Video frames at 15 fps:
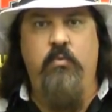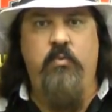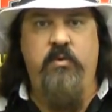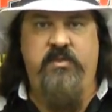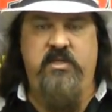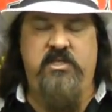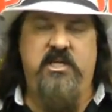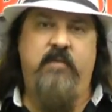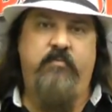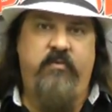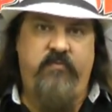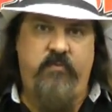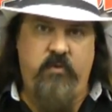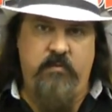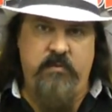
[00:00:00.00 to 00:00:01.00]
with the Jet
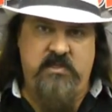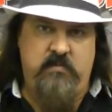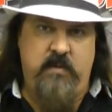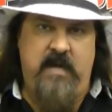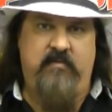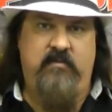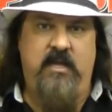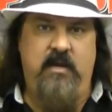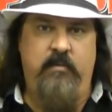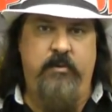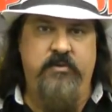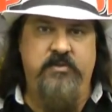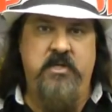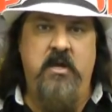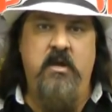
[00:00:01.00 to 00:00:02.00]
Performance math
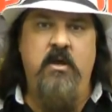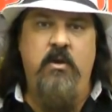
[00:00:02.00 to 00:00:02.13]
tables,